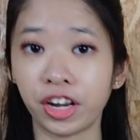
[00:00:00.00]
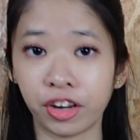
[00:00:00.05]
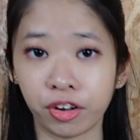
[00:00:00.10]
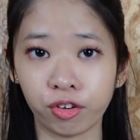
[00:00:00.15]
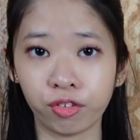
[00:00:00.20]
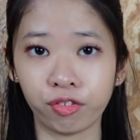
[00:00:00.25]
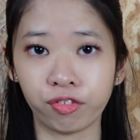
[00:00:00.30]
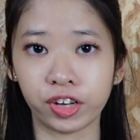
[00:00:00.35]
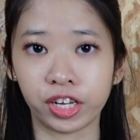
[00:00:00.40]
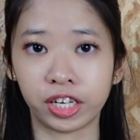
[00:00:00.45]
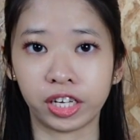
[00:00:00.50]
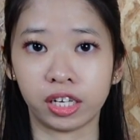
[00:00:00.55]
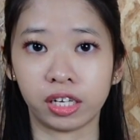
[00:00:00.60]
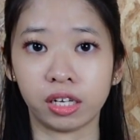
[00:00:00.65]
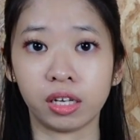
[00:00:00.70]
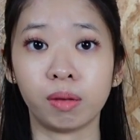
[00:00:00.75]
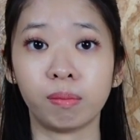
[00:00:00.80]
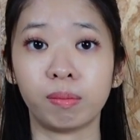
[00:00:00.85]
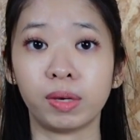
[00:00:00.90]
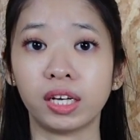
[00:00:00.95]
no further,
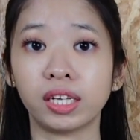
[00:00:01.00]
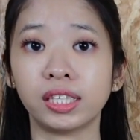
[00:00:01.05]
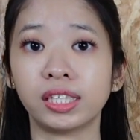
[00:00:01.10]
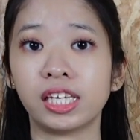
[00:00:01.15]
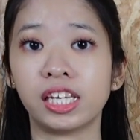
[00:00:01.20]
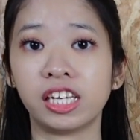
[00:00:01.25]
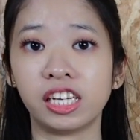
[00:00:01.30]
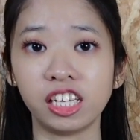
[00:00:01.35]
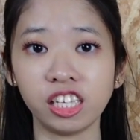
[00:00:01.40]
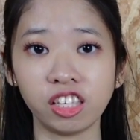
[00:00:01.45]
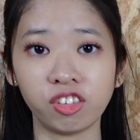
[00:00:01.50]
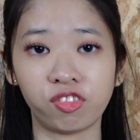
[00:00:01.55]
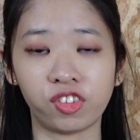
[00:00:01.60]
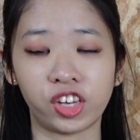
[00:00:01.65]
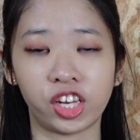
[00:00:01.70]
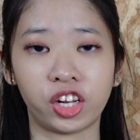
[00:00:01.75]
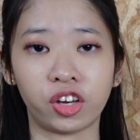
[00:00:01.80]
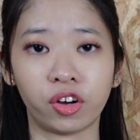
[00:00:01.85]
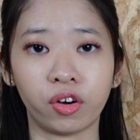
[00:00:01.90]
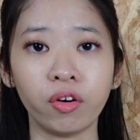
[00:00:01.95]
because in this
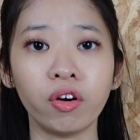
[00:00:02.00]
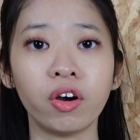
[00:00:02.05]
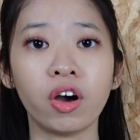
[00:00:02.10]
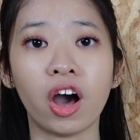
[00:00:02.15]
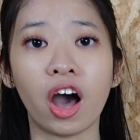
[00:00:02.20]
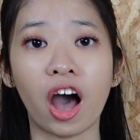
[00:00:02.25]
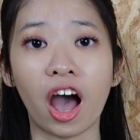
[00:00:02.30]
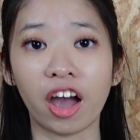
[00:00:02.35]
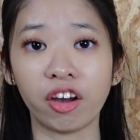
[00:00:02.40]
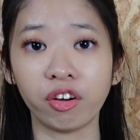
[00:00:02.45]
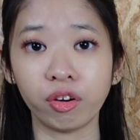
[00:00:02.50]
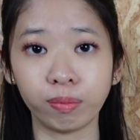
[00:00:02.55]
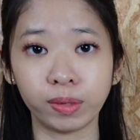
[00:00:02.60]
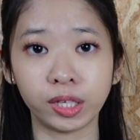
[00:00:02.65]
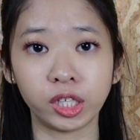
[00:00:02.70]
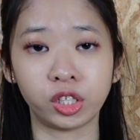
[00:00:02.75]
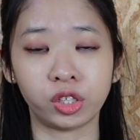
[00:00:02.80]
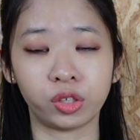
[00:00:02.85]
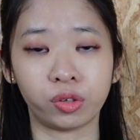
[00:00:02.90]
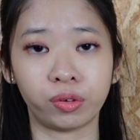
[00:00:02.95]
video, I will be
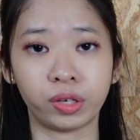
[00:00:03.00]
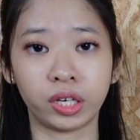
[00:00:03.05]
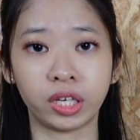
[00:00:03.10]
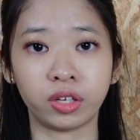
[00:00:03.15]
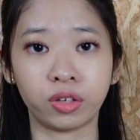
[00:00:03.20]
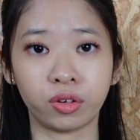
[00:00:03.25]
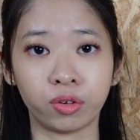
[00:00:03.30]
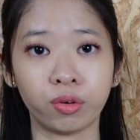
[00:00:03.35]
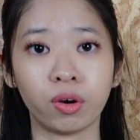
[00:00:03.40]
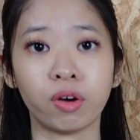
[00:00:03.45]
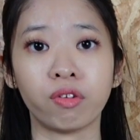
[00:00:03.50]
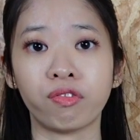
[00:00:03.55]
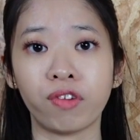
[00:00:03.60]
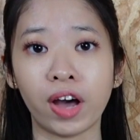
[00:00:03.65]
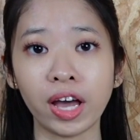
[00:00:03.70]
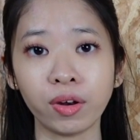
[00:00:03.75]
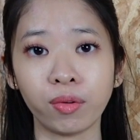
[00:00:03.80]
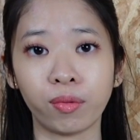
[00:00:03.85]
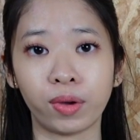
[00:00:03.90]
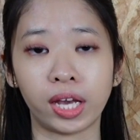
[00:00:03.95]
showing you a
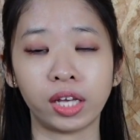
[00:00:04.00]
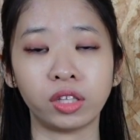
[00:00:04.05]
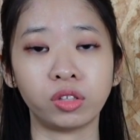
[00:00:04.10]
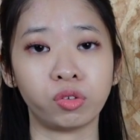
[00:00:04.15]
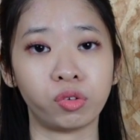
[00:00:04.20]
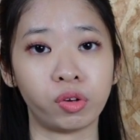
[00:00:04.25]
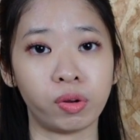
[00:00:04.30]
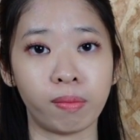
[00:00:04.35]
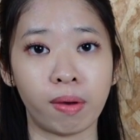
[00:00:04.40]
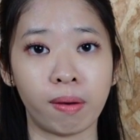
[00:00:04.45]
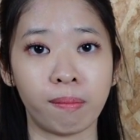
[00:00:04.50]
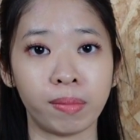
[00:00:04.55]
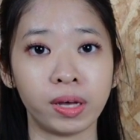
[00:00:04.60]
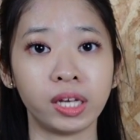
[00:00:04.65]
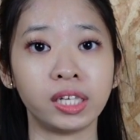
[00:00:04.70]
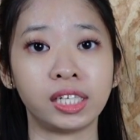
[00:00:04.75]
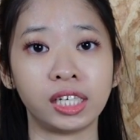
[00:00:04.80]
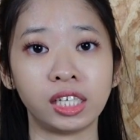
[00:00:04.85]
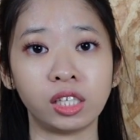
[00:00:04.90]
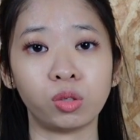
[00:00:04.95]
fun way to remember
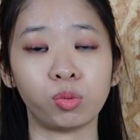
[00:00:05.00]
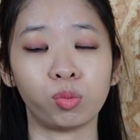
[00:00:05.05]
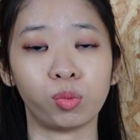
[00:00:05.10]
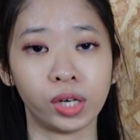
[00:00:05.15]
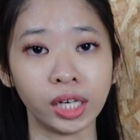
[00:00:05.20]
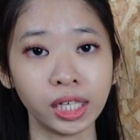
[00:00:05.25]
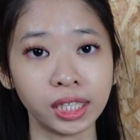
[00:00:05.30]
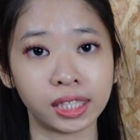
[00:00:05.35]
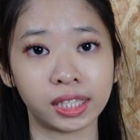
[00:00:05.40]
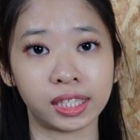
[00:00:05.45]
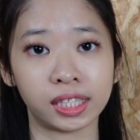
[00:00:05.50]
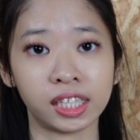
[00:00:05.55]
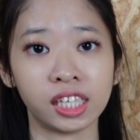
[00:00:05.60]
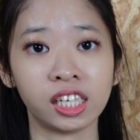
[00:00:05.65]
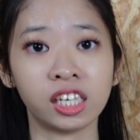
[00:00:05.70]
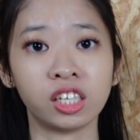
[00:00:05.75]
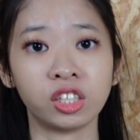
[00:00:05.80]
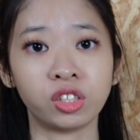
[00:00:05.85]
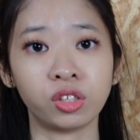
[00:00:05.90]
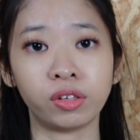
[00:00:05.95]
these words
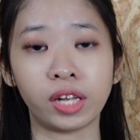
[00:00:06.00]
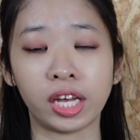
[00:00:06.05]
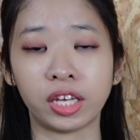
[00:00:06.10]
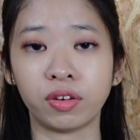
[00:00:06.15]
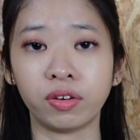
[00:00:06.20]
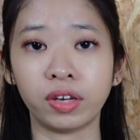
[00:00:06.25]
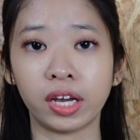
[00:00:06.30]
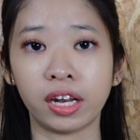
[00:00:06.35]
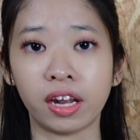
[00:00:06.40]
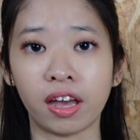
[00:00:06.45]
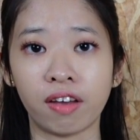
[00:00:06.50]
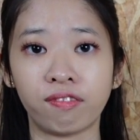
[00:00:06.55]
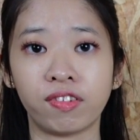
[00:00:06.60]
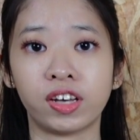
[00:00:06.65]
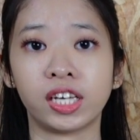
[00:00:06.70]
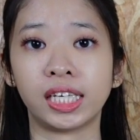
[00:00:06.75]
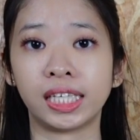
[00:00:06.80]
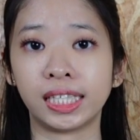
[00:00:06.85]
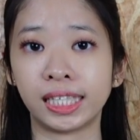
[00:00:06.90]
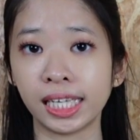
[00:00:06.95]
so that you can have
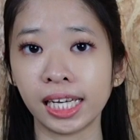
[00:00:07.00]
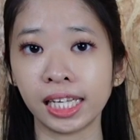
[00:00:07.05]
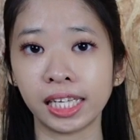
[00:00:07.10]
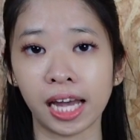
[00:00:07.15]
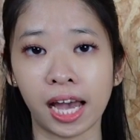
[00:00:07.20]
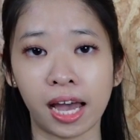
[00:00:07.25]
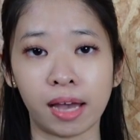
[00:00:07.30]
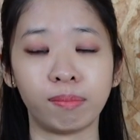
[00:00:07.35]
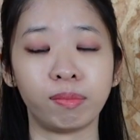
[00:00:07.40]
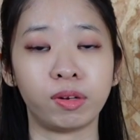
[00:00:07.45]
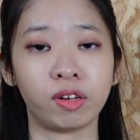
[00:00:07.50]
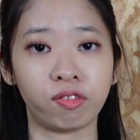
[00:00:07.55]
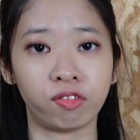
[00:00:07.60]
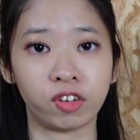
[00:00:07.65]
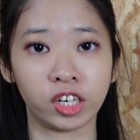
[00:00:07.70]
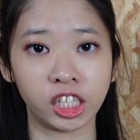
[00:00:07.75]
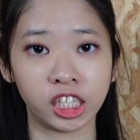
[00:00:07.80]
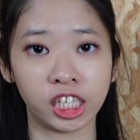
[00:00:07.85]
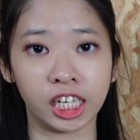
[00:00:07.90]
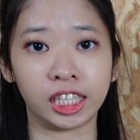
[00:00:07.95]
an easier time
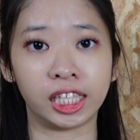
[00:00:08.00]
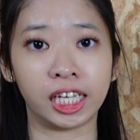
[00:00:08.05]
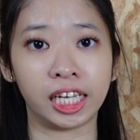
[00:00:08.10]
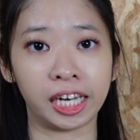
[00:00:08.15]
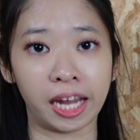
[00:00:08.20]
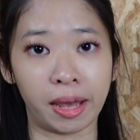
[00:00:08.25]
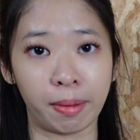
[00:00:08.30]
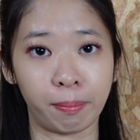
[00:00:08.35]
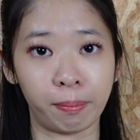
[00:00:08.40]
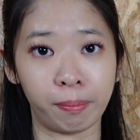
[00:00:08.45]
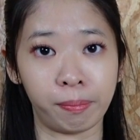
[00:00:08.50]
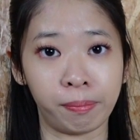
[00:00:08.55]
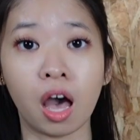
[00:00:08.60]
differentiating them.